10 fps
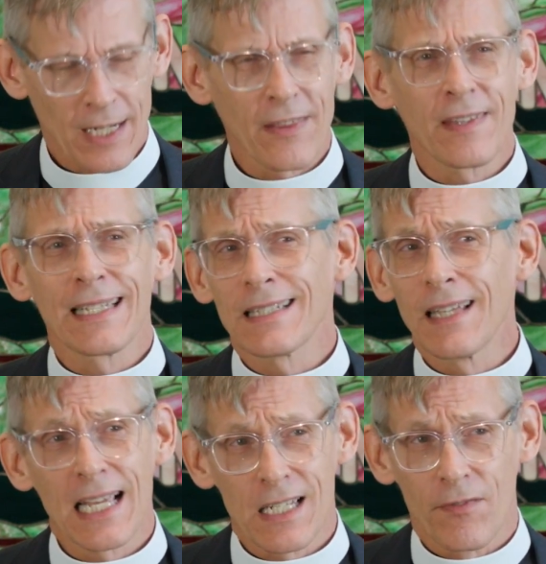And I think it's
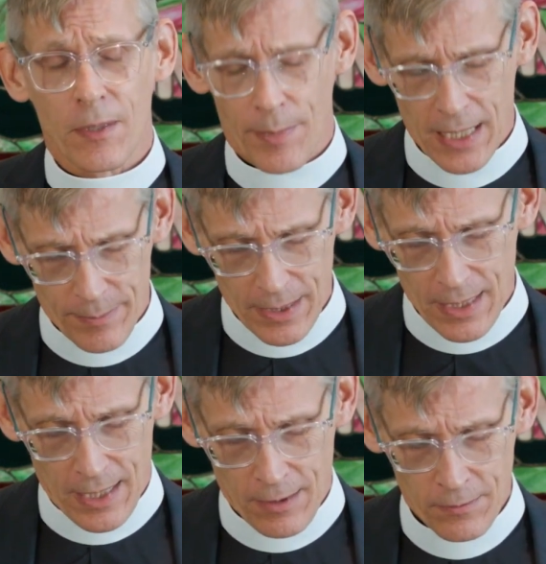less of an impediment
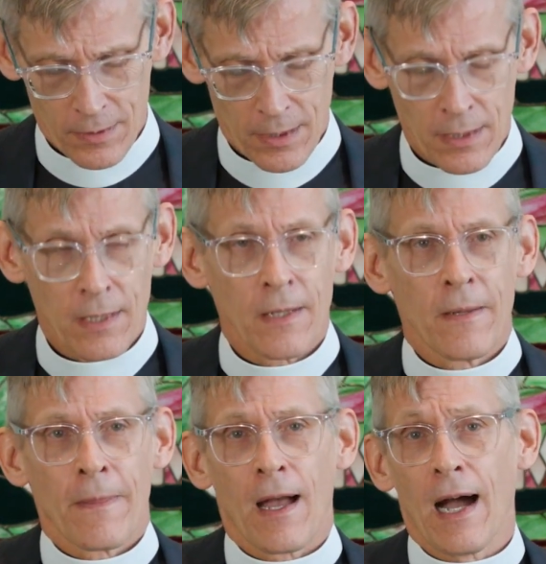now.
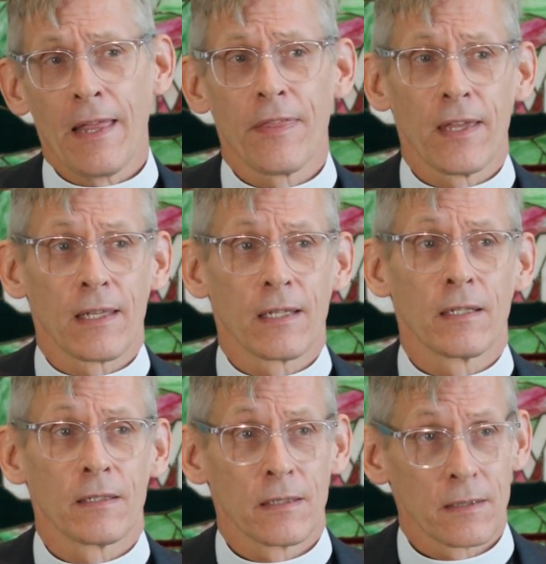I think,
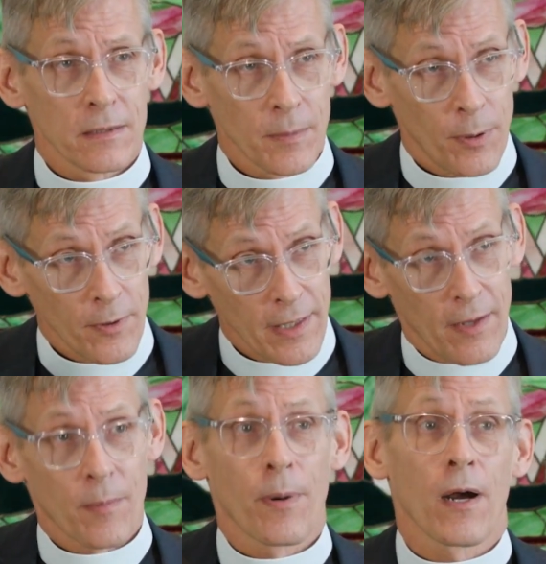to pull the
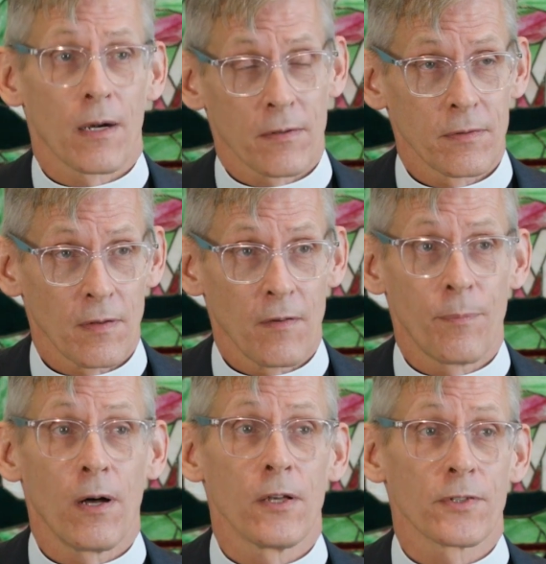other part of
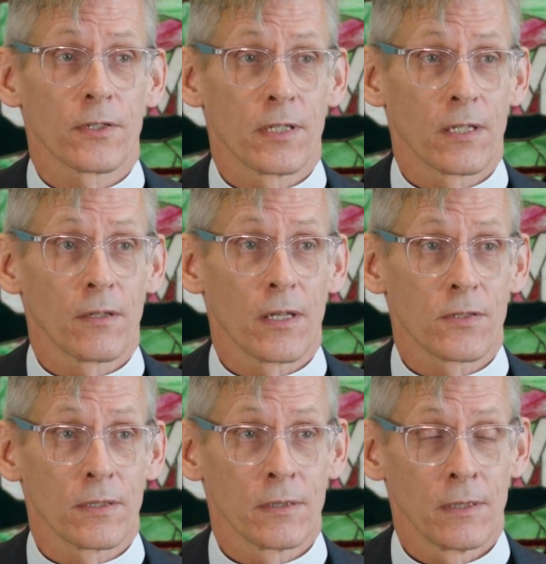Paul's
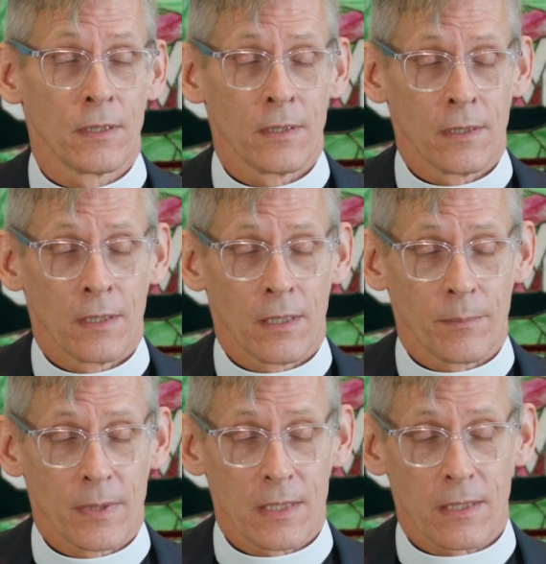articulation
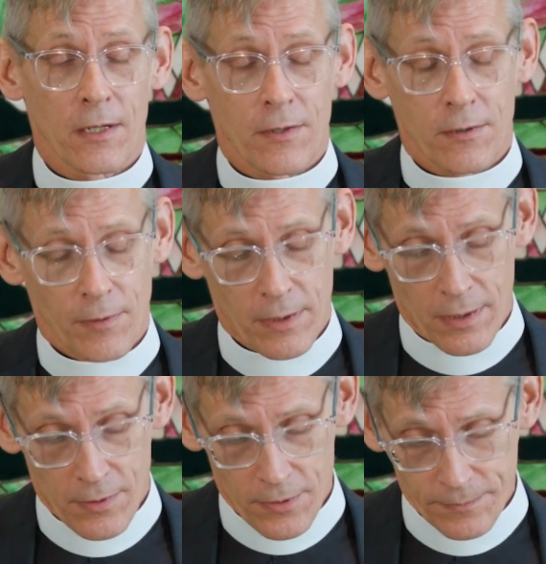in his letter to the
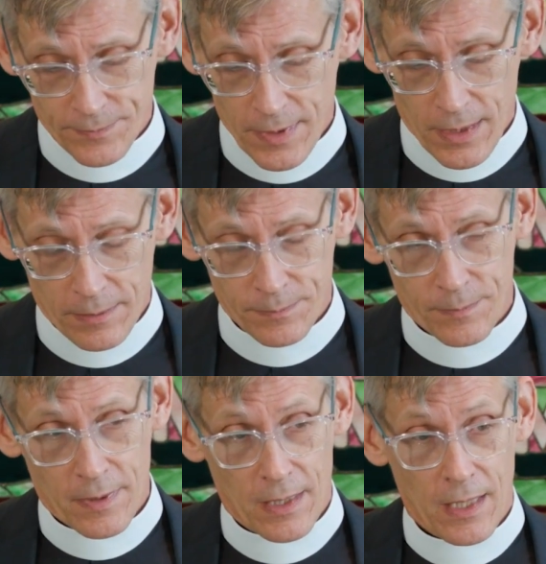Corinthians,
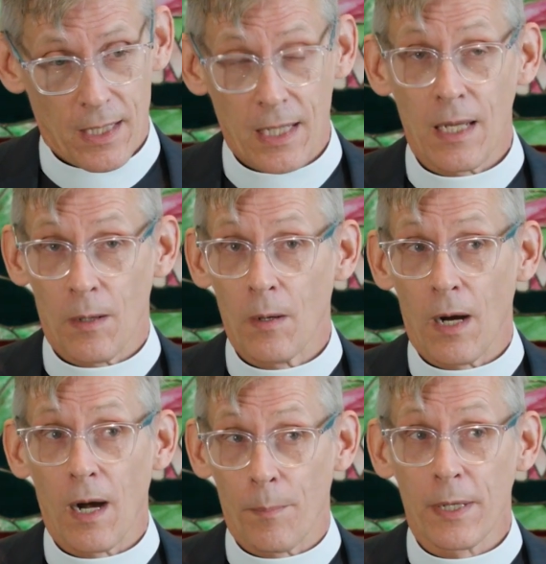
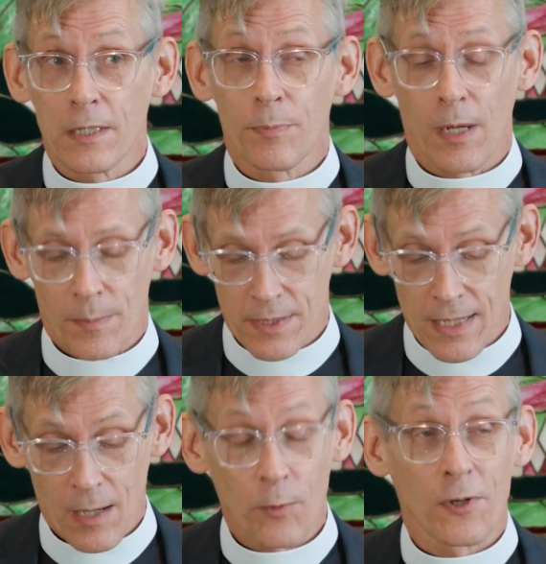our biggest problem is
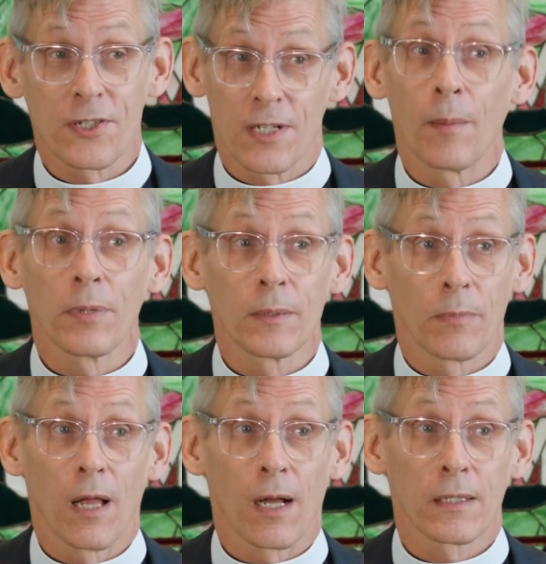now we're a stumbling
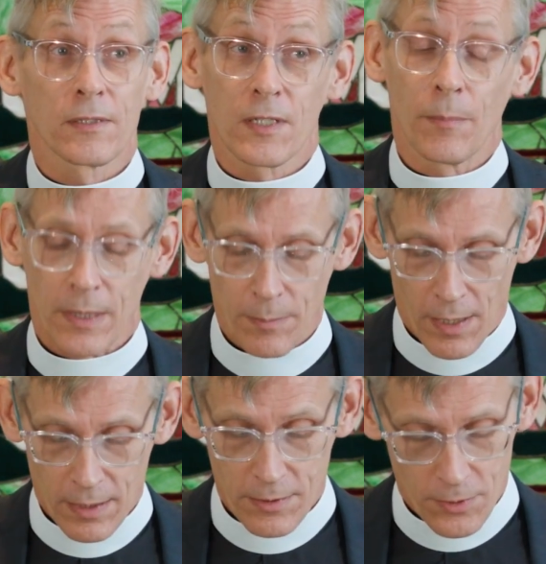
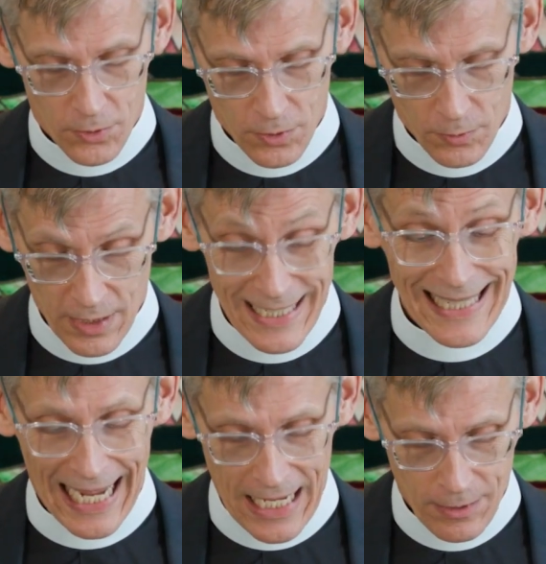block to the Jews, a
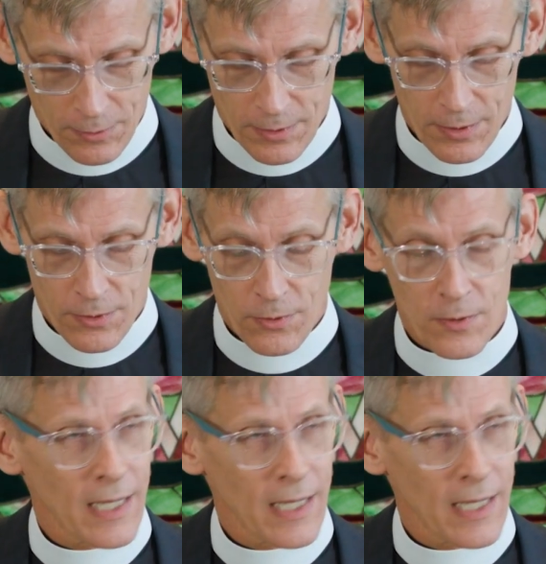scandal to the Jews.